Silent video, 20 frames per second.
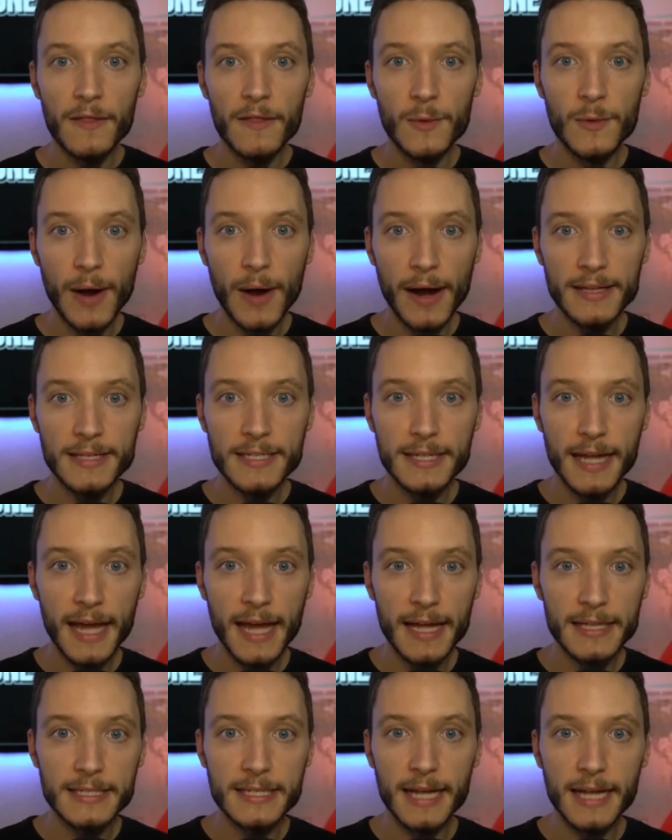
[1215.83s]
the United
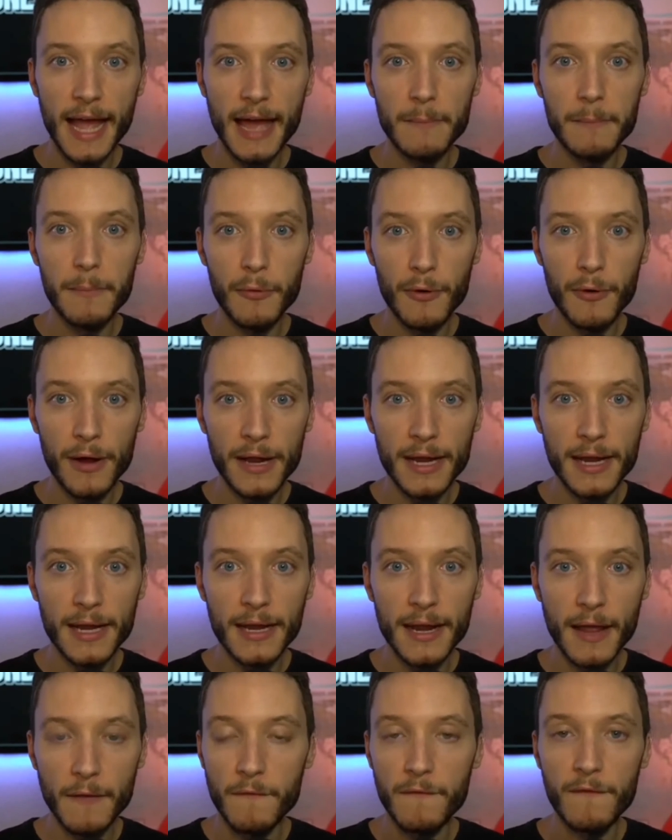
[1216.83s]
States and
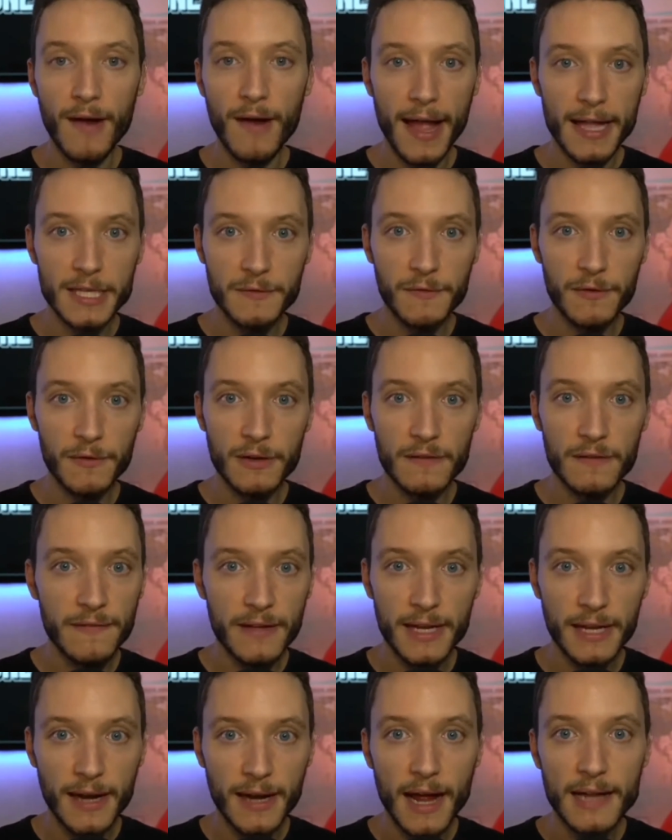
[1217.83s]
Britain and France for
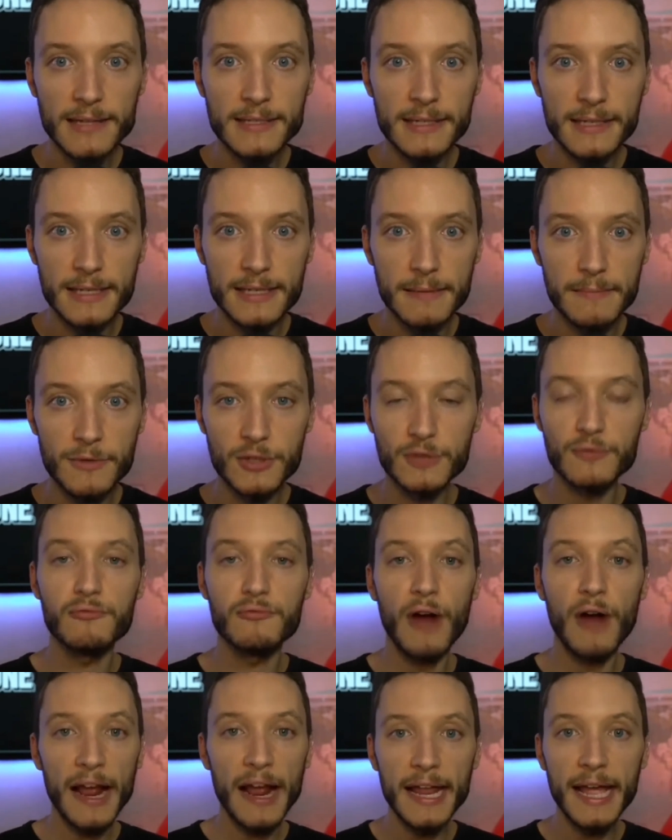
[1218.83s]
defeating Nazism," just
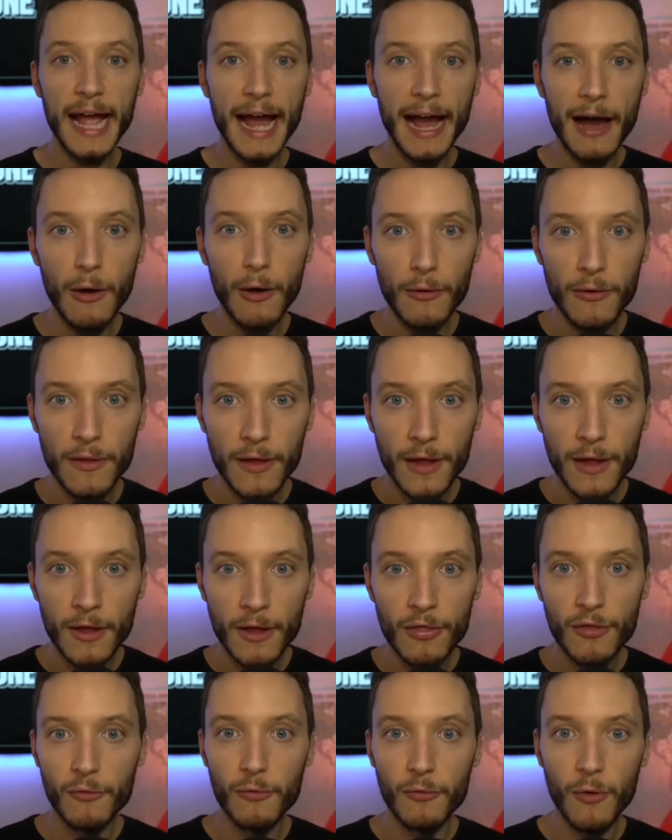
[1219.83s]
writing out
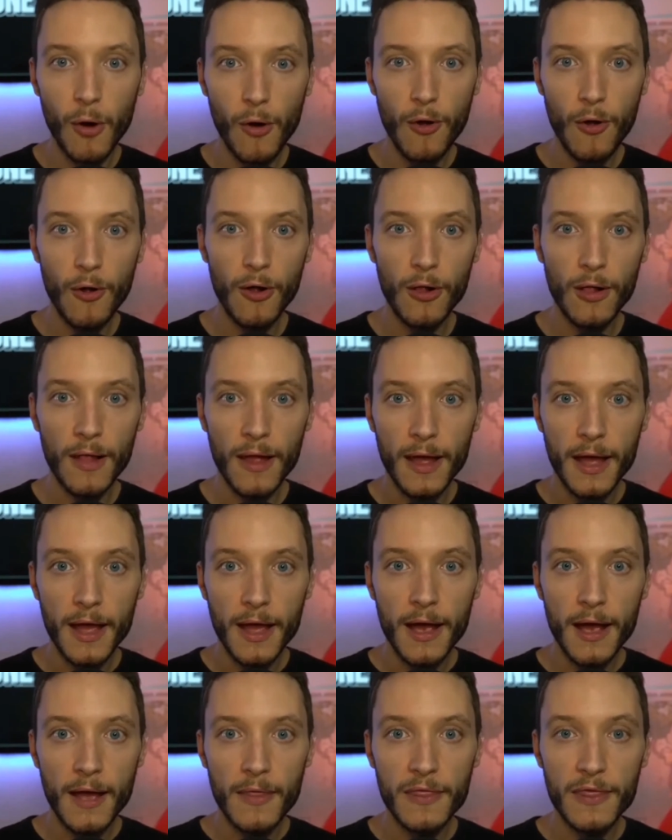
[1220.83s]
the role
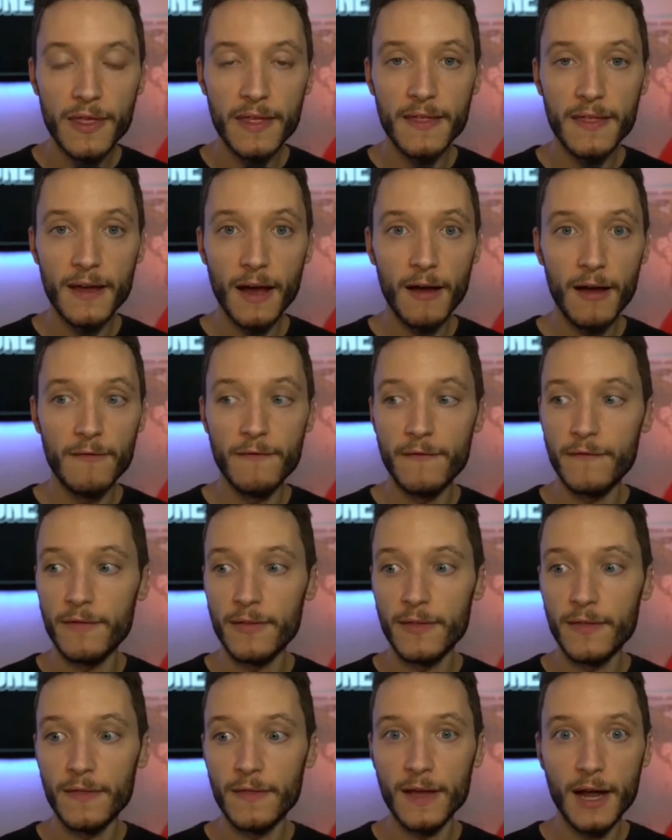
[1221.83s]
of
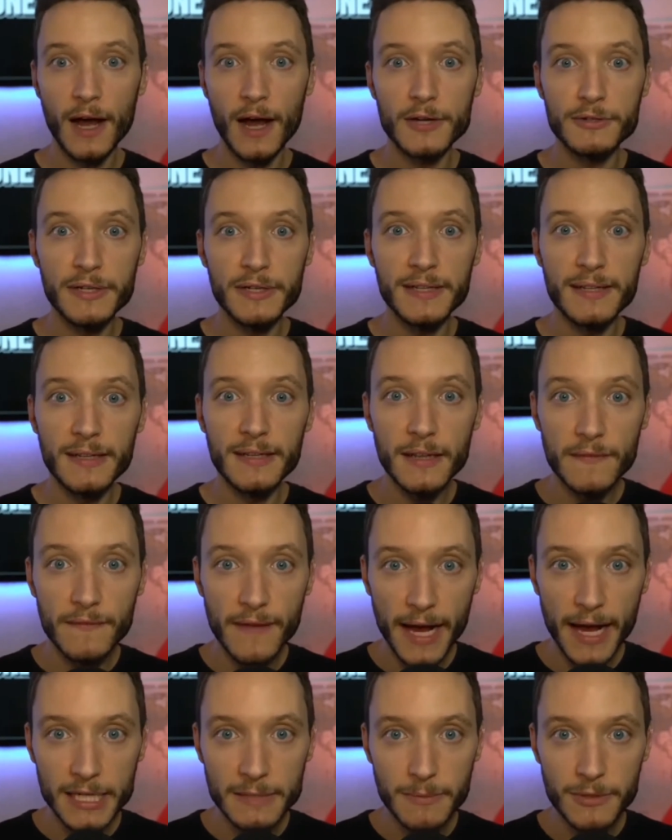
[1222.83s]
the country that did the
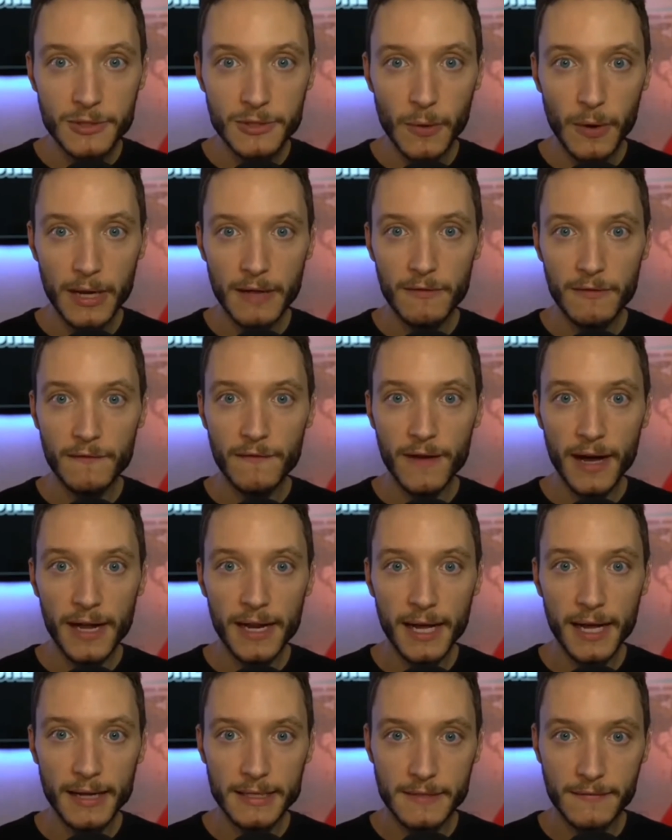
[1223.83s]
vast majority of the
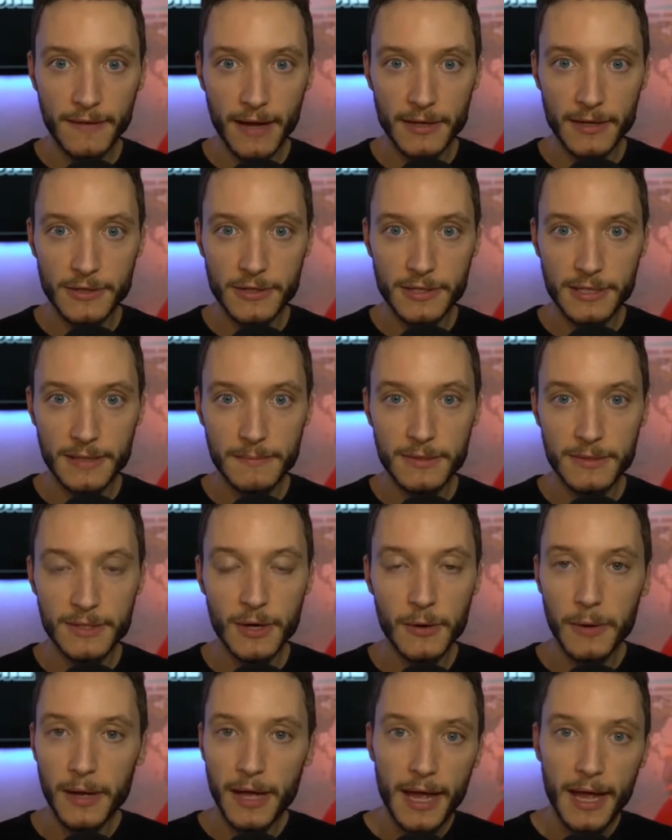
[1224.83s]
fighting against fascism.
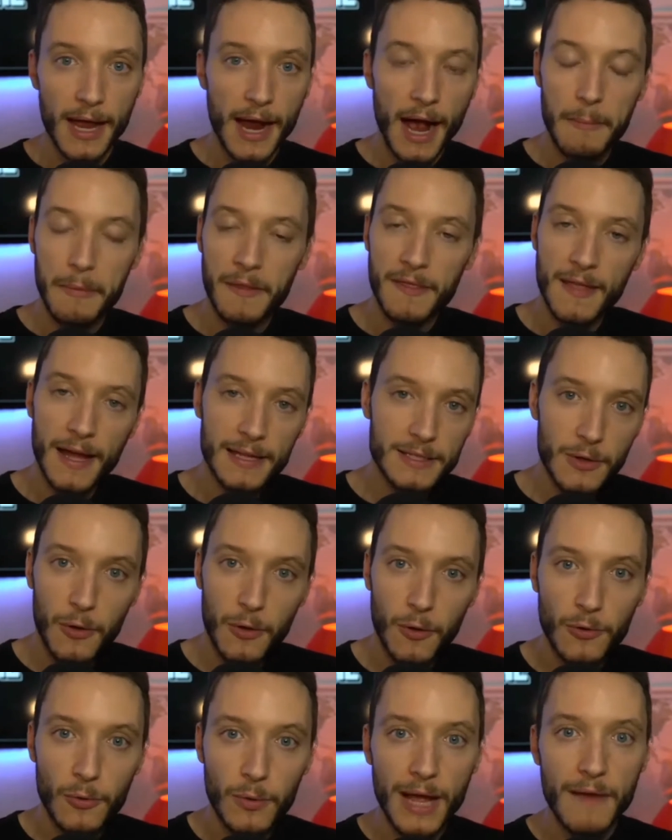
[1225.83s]
So, I mean, that's a
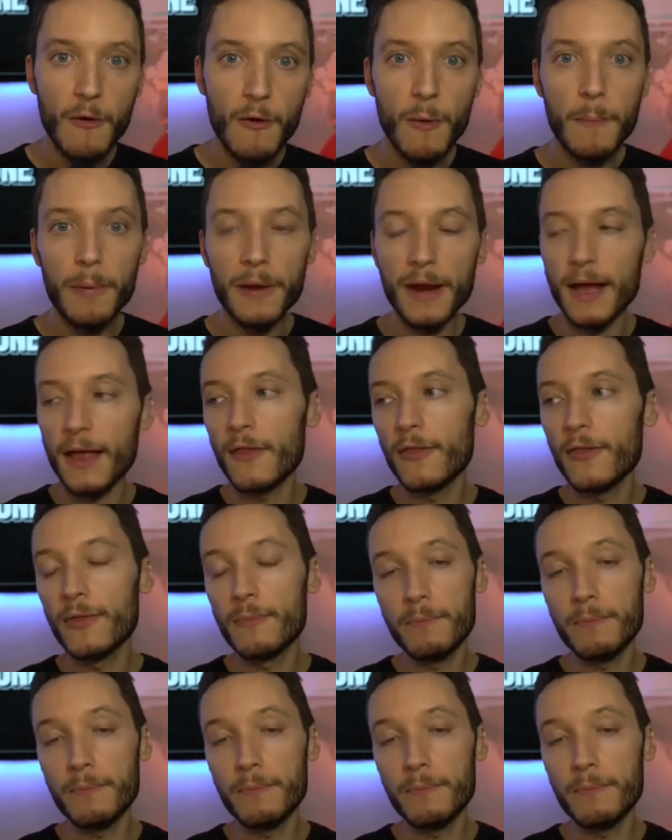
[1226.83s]
whole new level, but